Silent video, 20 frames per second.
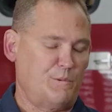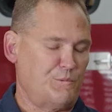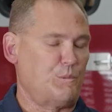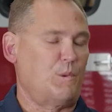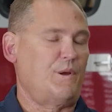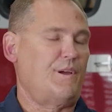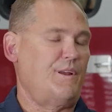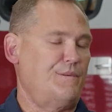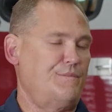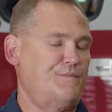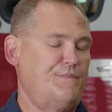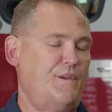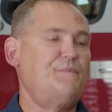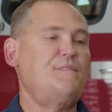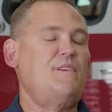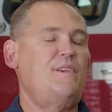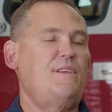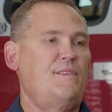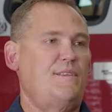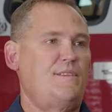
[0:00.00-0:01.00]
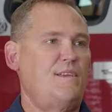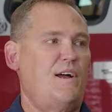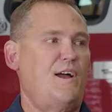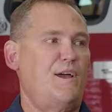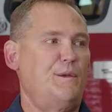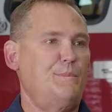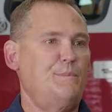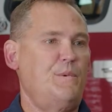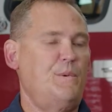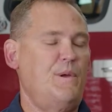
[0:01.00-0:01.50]
working at 50 at the
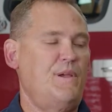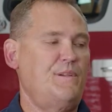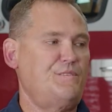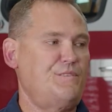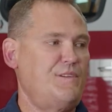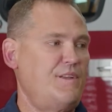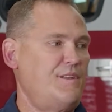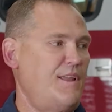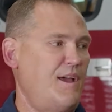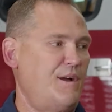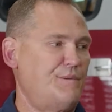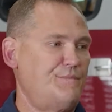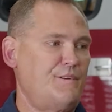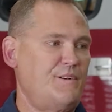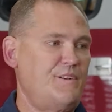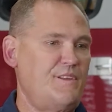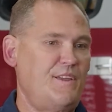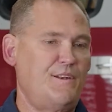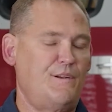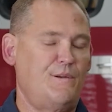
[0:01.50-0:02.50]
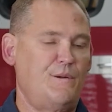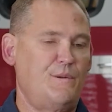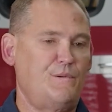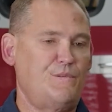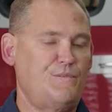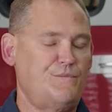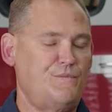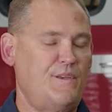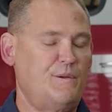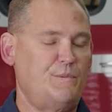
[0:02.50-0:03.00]
time. We were sitting down for dinner, and
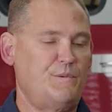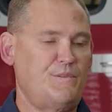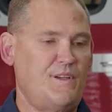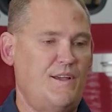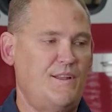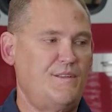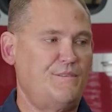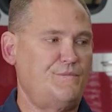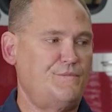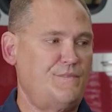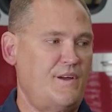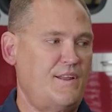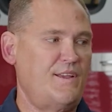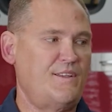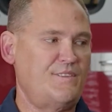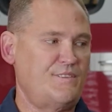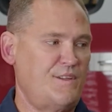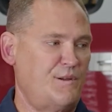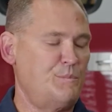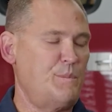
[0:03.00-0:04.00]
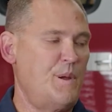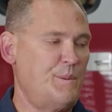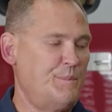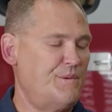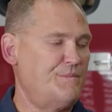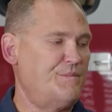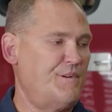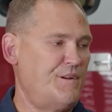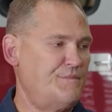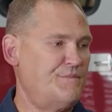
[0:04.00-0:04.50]
it was kind of funny because I remember
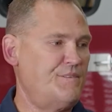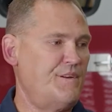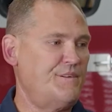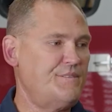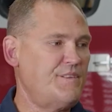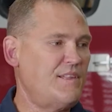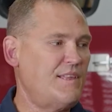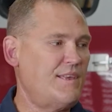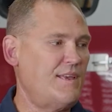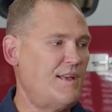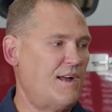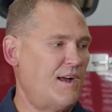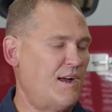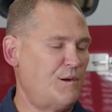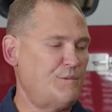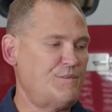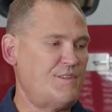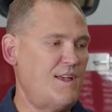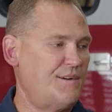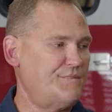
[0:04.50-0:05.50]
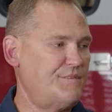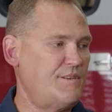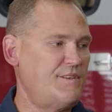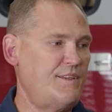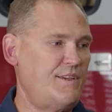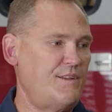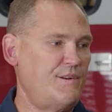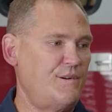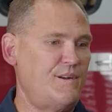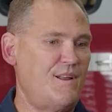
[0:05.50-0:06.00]
it very vividly. I was having
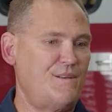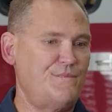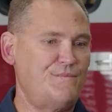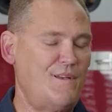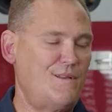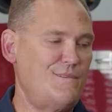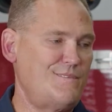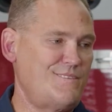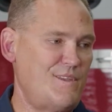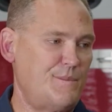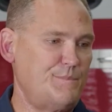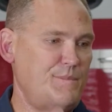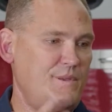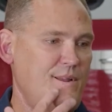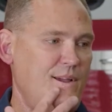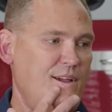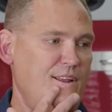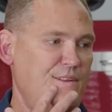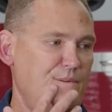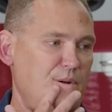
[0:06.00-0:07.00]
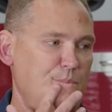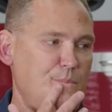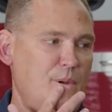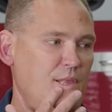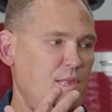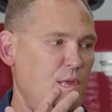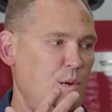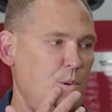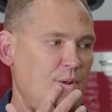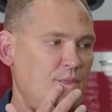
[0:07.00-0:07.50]
dinner, and I felt something kind of on my
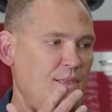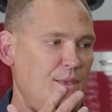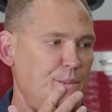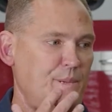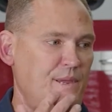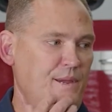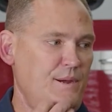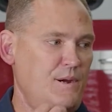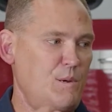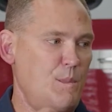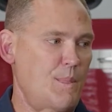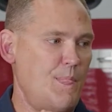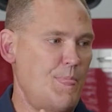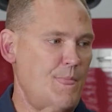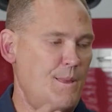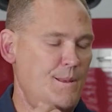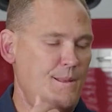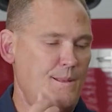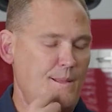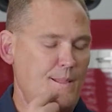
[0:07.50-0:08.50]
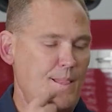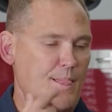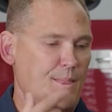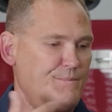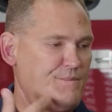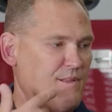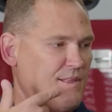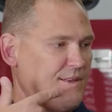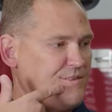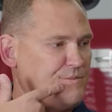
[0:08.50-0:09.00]
lower lip here.
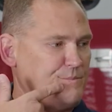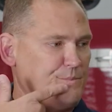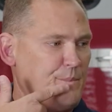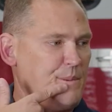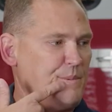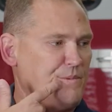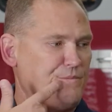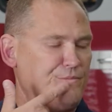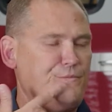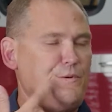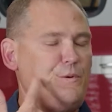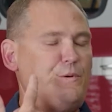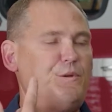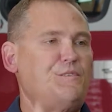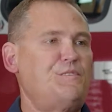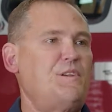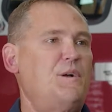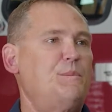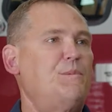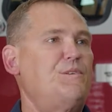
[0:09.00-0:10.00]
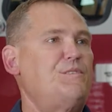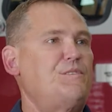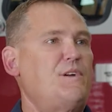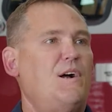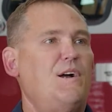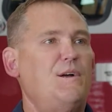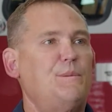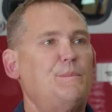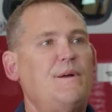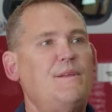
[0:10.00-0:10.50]
Felt like maybe food or something was
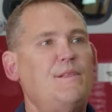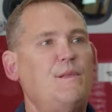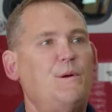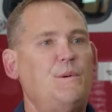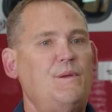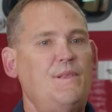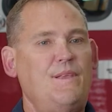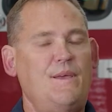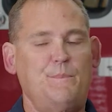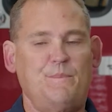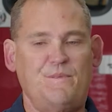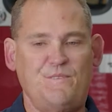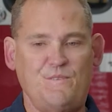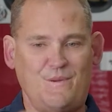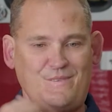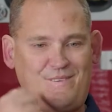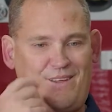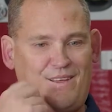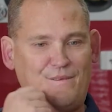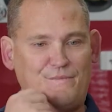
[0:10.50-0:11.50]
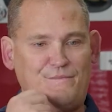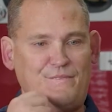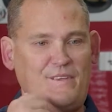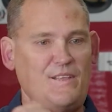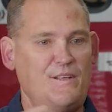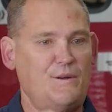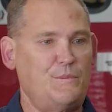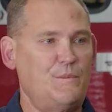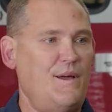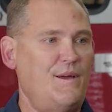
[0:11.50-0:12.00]
caught in my lower lip, and so I was kind of
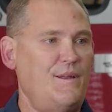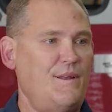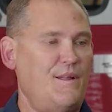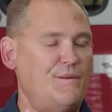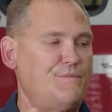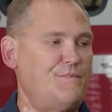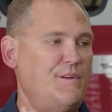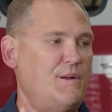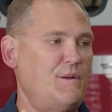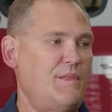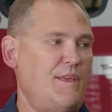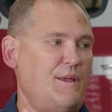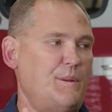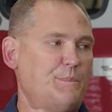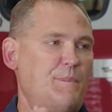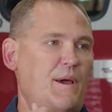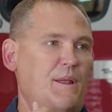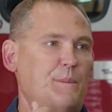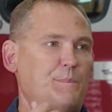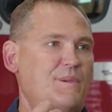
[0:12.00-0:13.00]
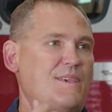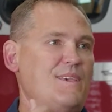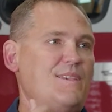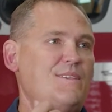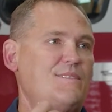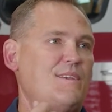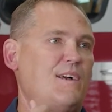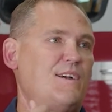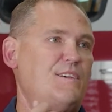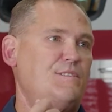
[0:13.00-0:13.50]
feeling around, and I felt like about a
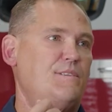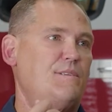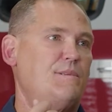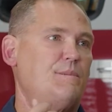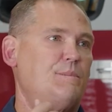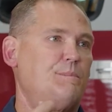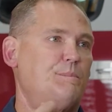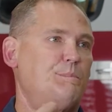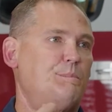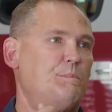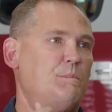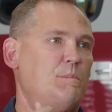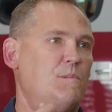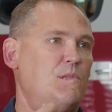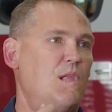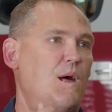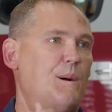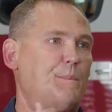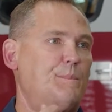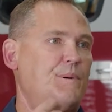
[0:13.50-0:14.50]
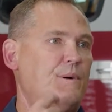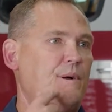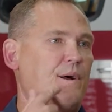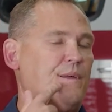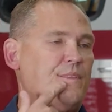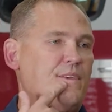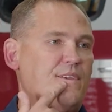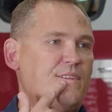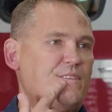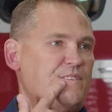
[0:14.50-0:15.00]
pea-sized lump on
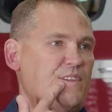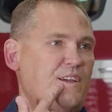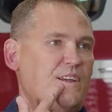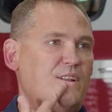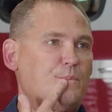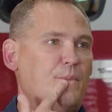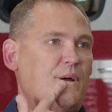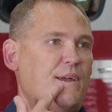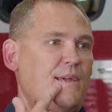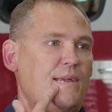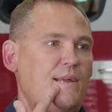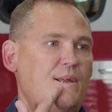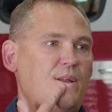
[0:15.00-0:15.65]
the inside of my